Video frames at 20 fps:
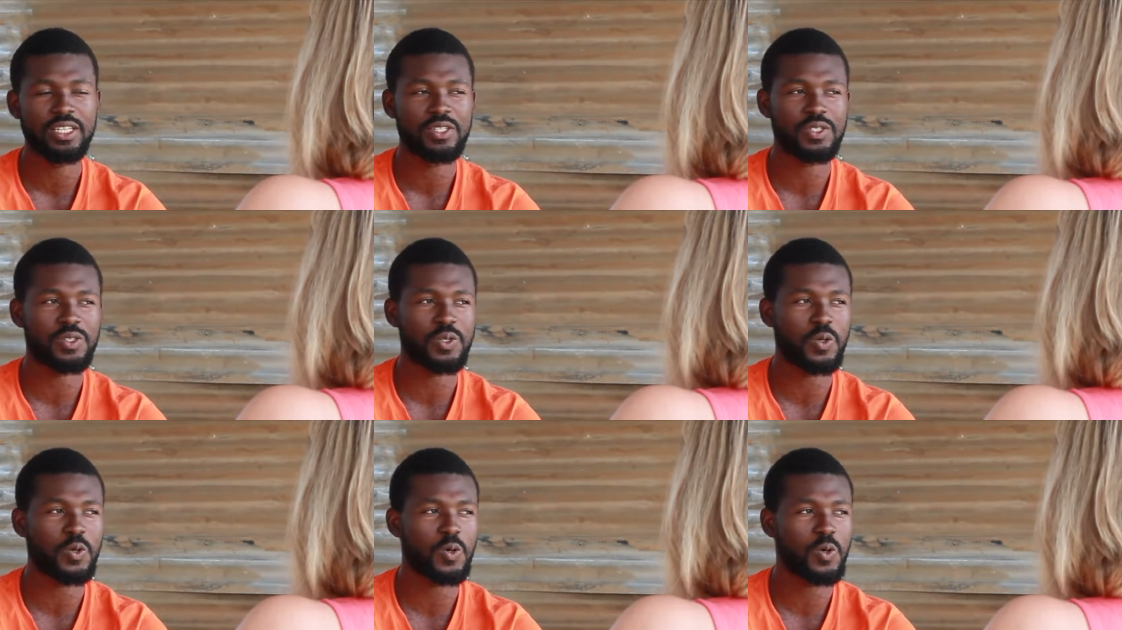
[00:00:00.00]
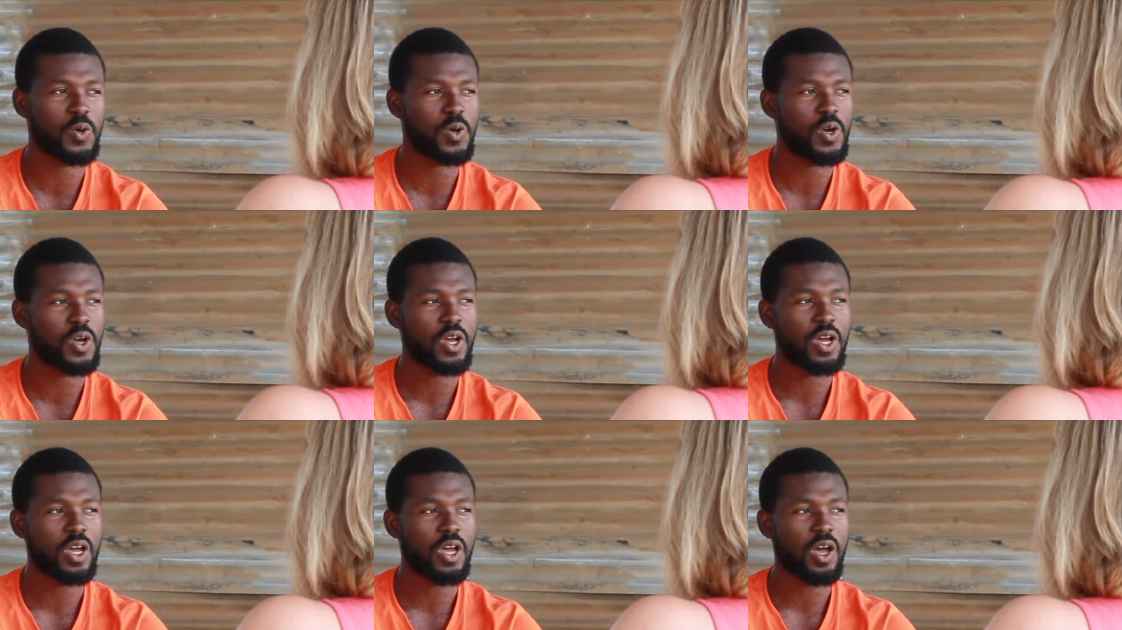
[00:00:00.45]
So
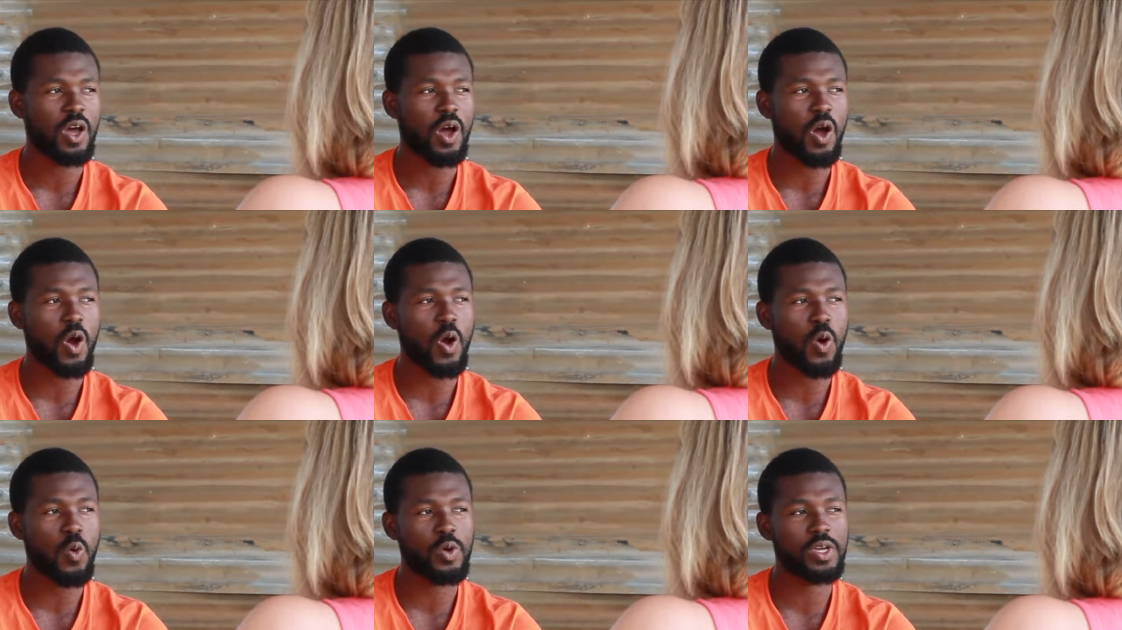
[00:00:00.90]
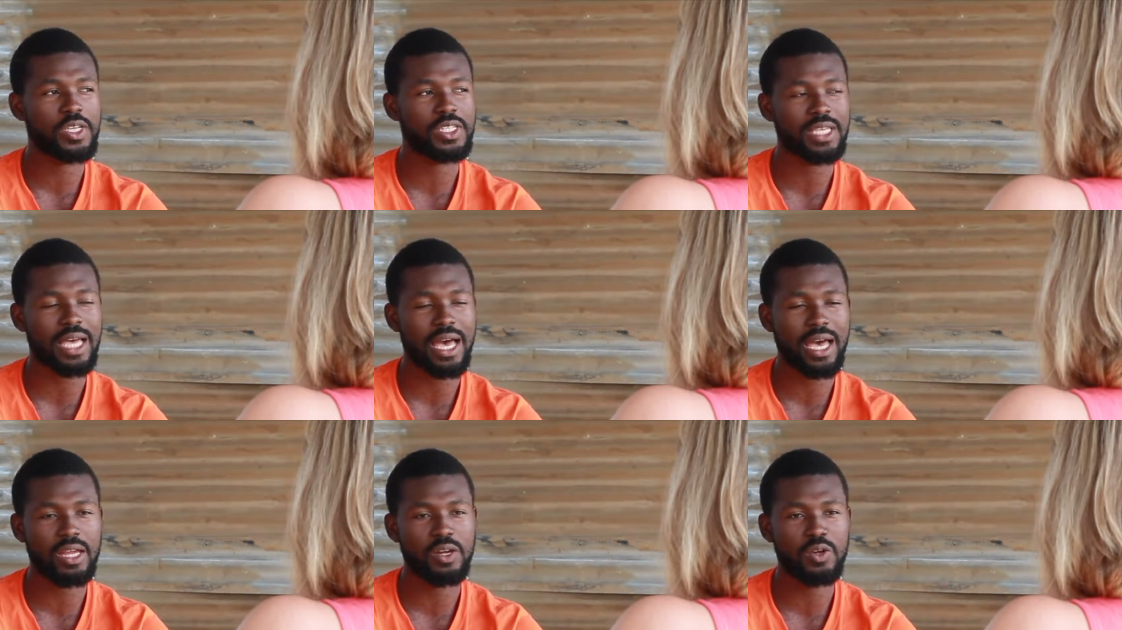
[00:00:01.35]

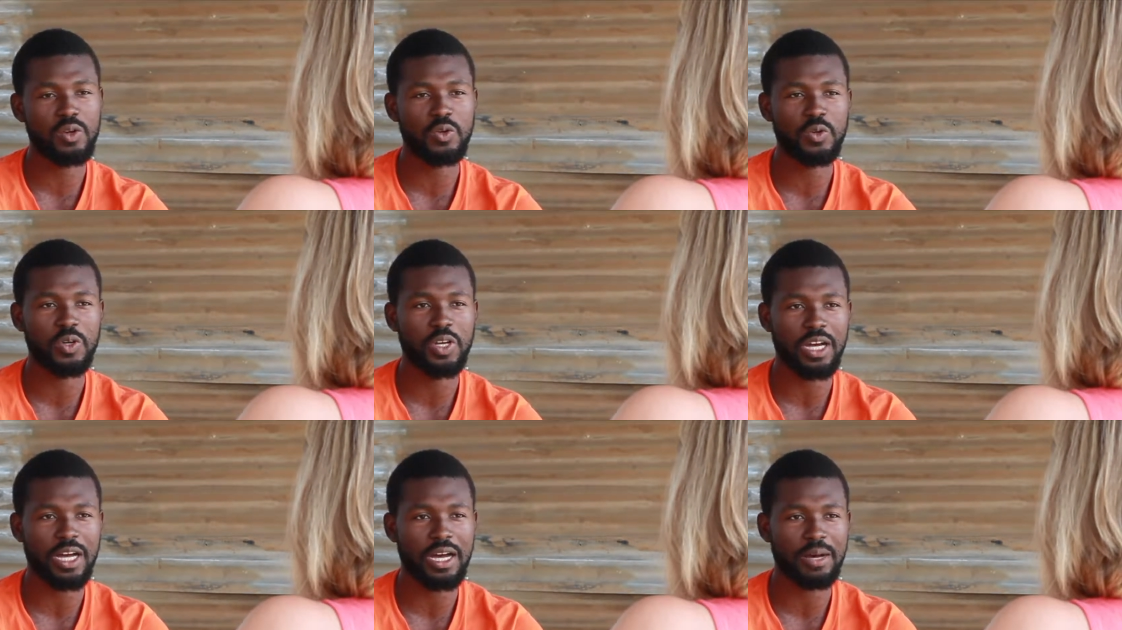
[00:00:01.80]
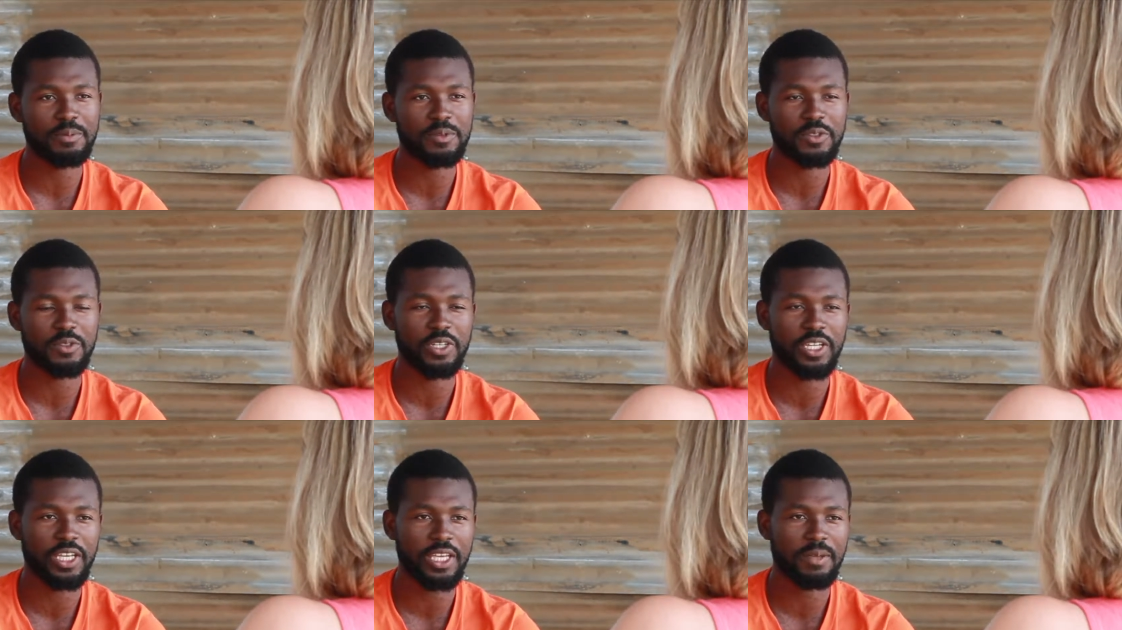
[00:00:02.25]
always I look up
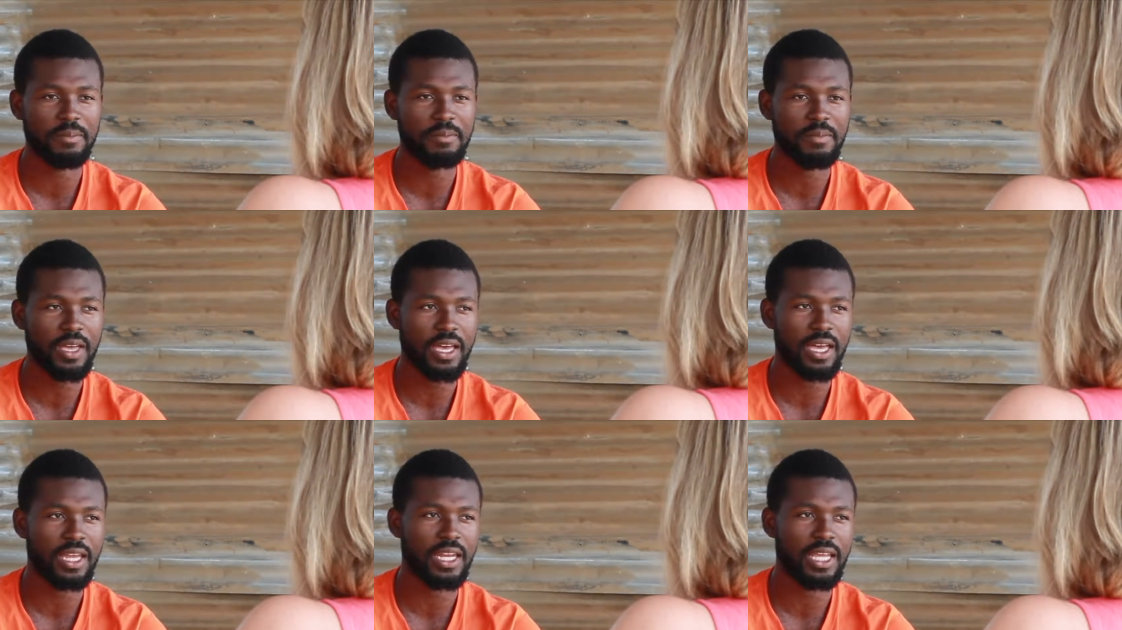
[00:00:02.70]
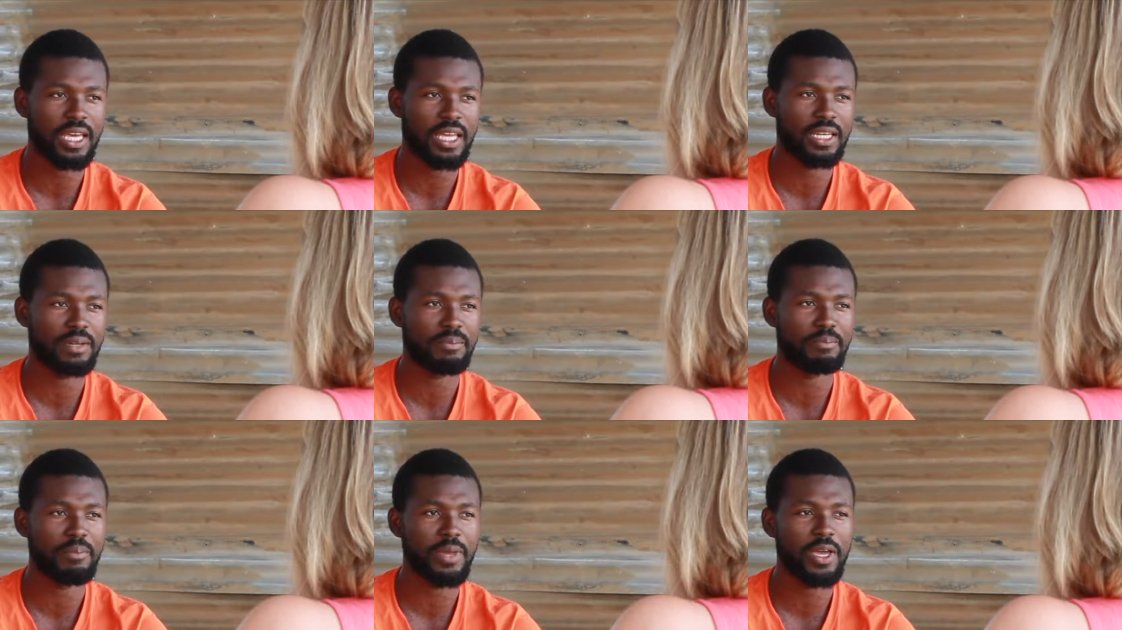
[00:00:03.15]
to him and then